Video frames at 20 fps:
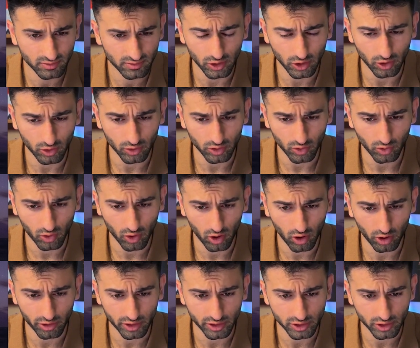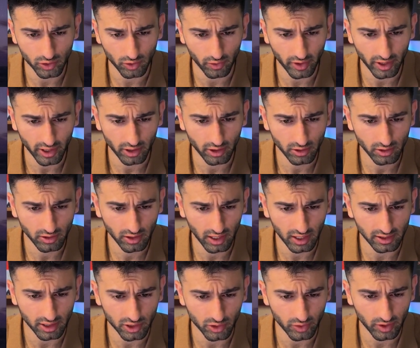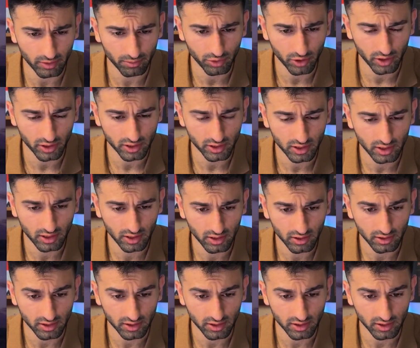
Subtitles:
So you call this URL, and then you input